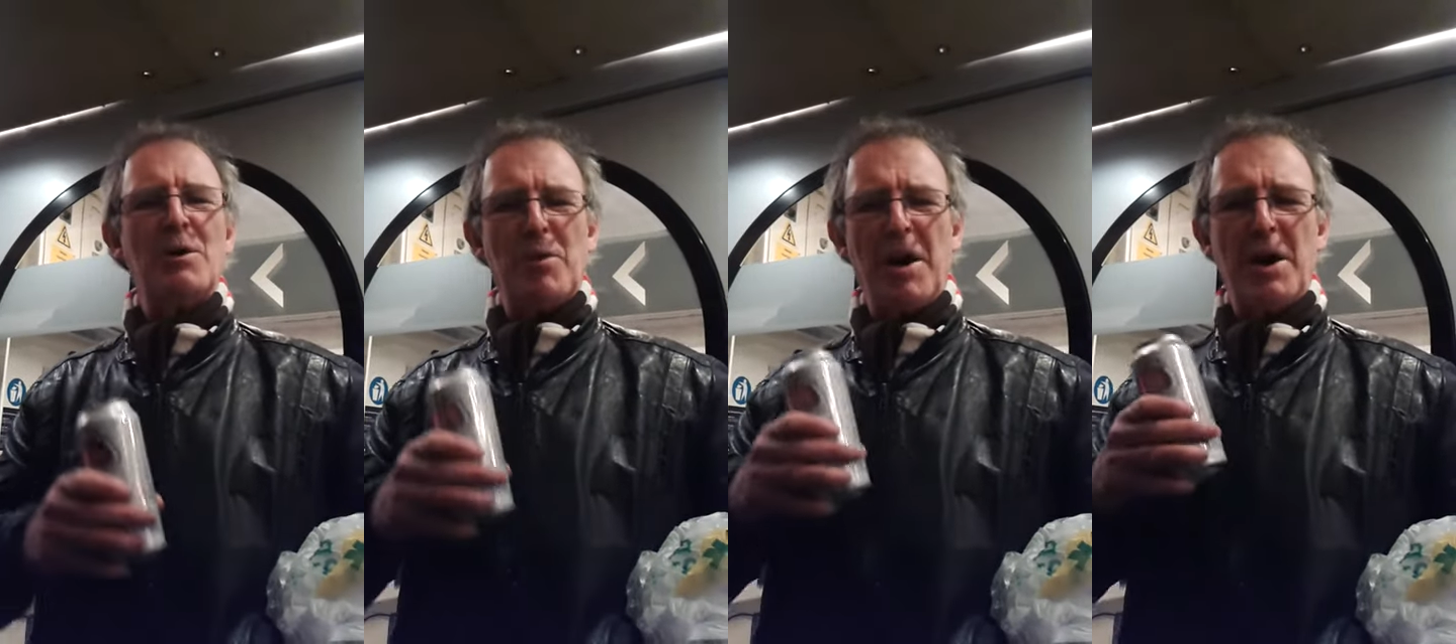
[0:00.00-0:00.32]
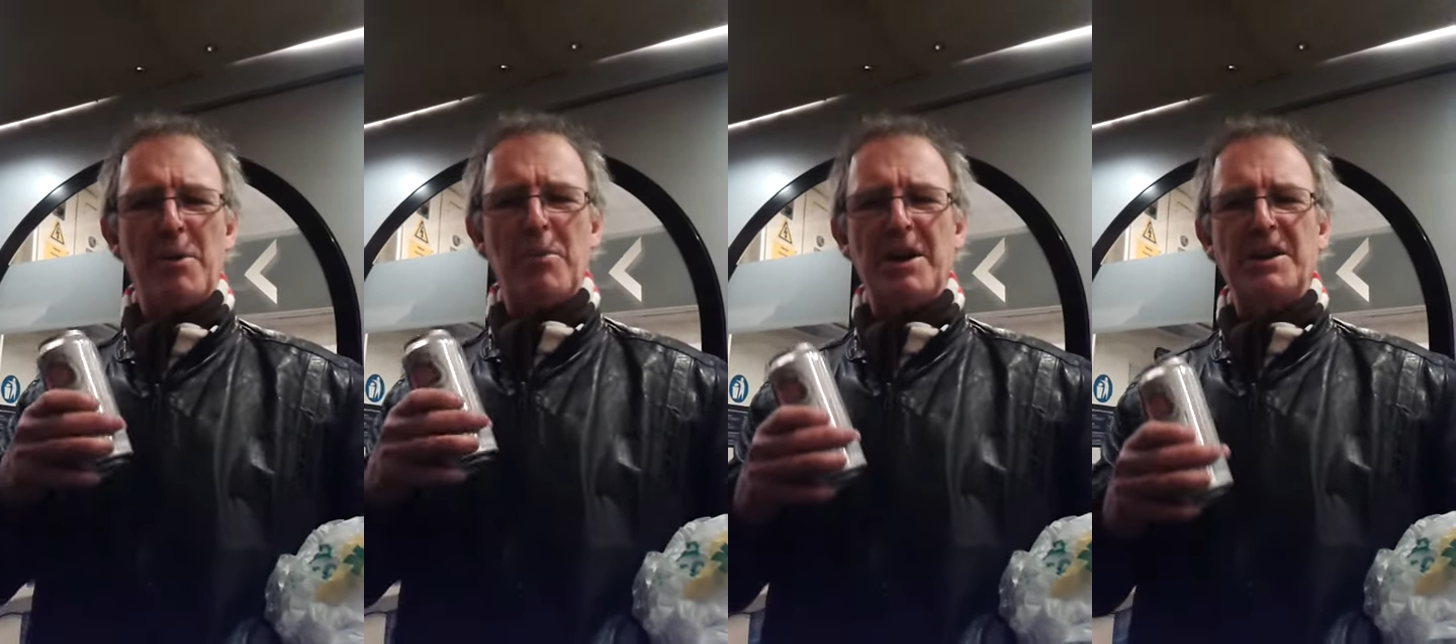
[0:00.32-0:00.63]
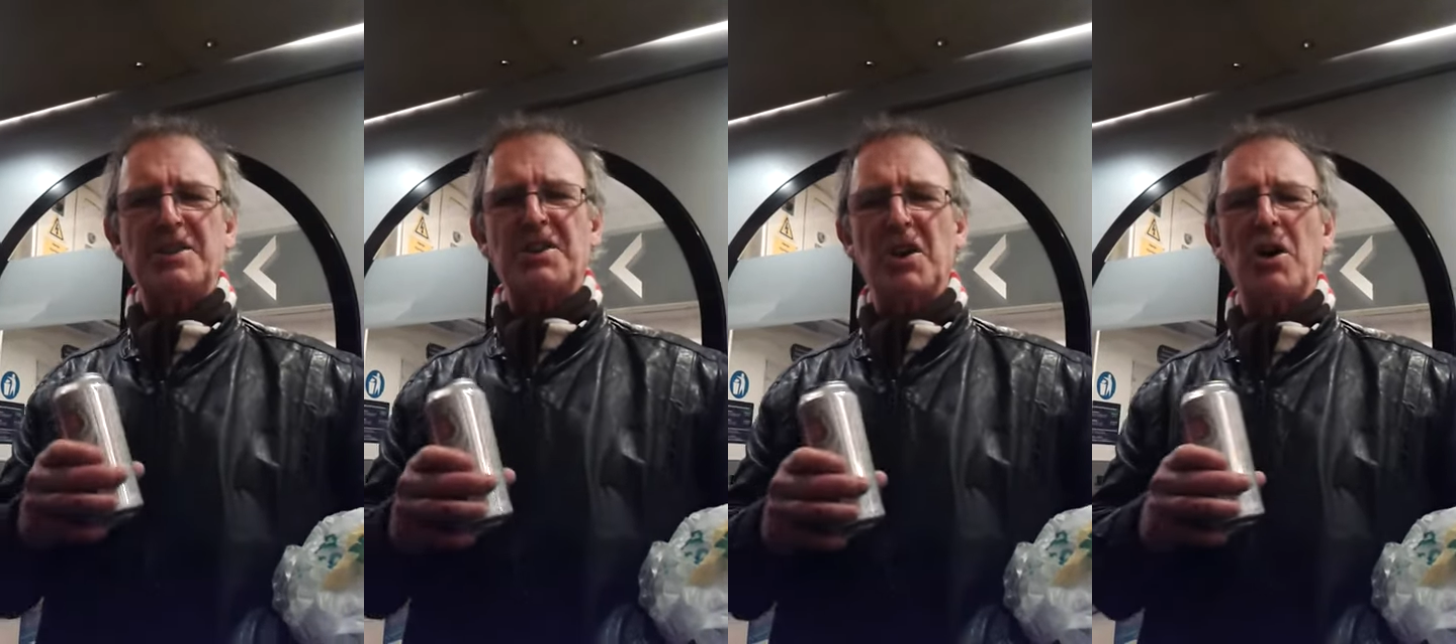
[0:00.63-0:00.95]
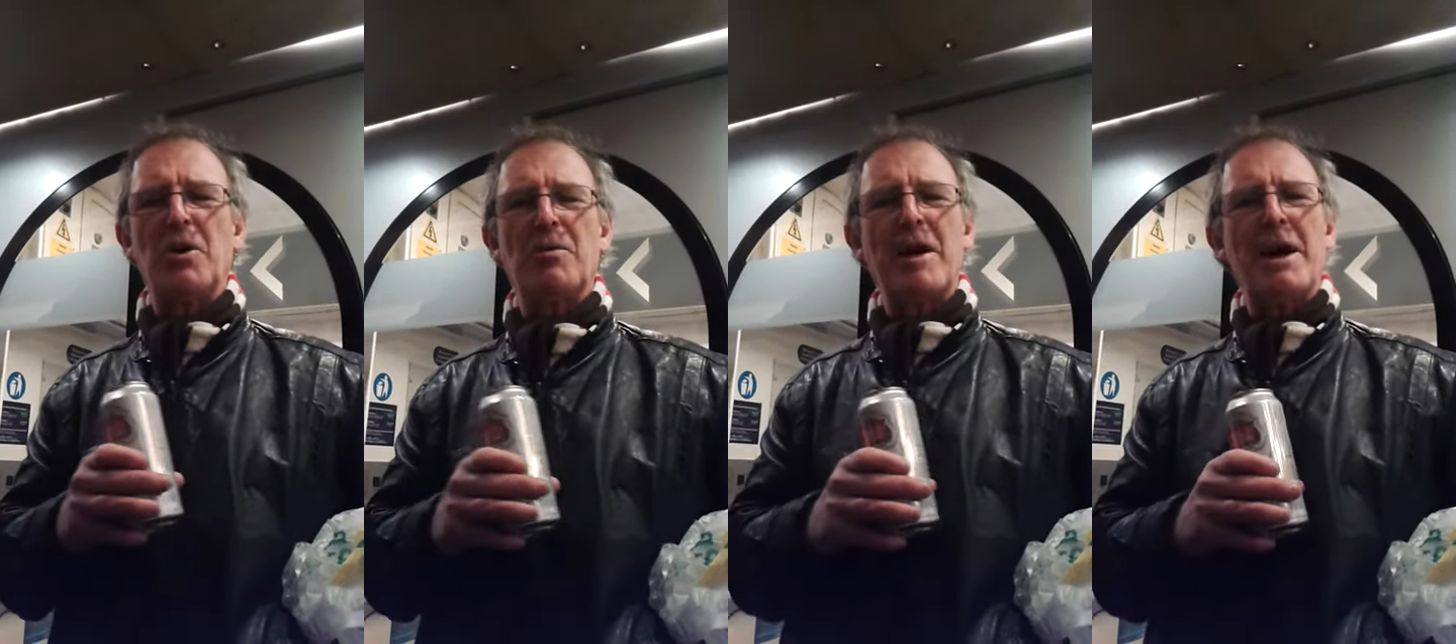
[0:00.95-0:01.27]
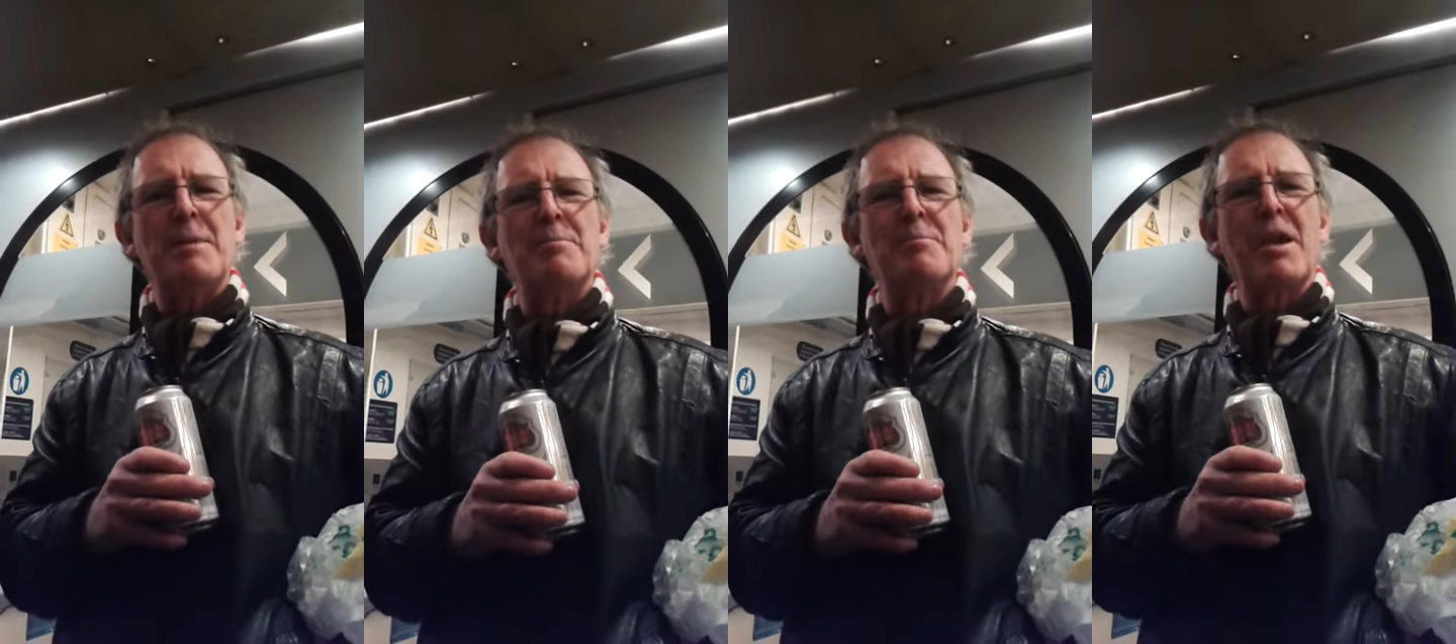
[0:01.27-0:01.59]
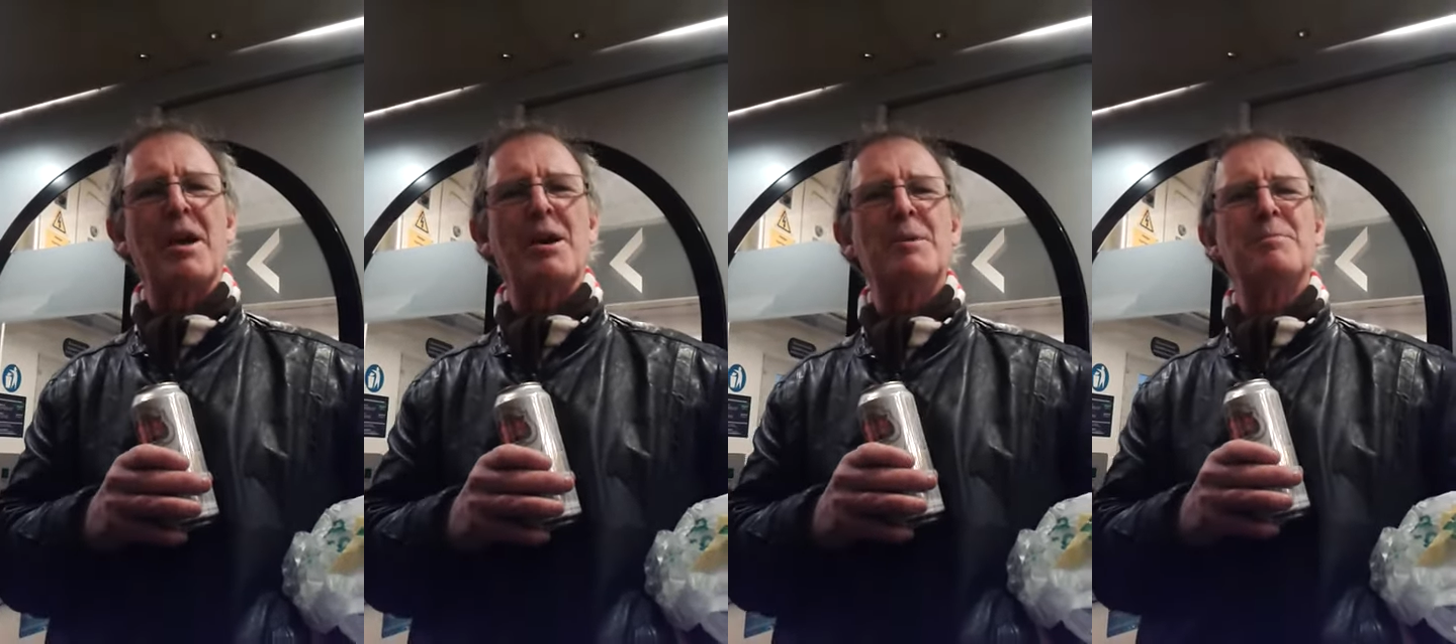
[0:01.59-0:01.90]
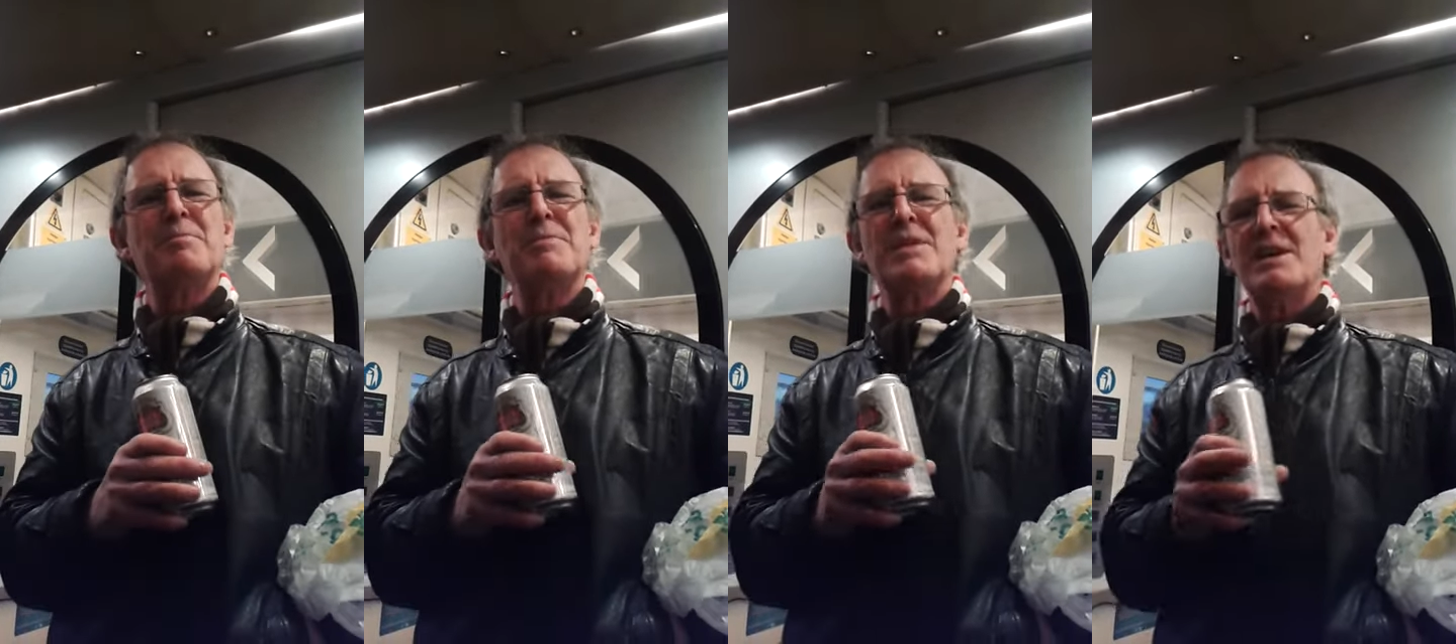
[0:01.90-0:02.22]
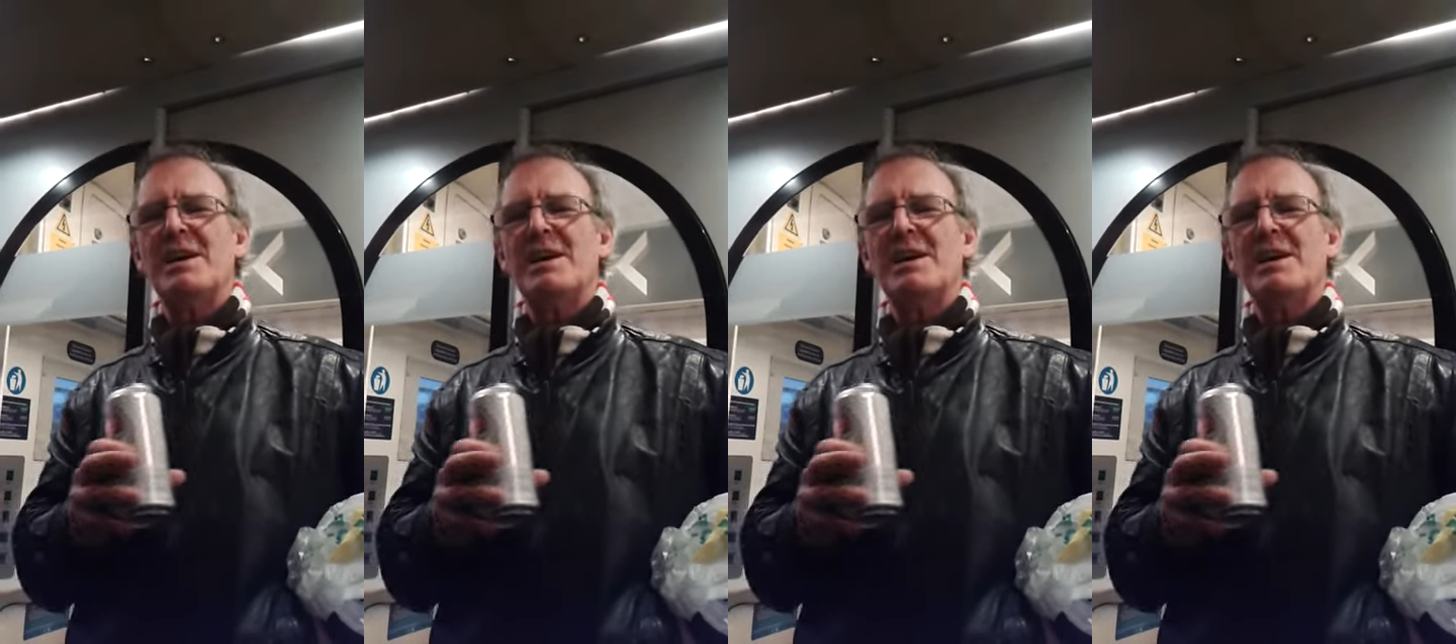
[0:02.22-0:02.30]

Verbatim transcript: where we saw emblem,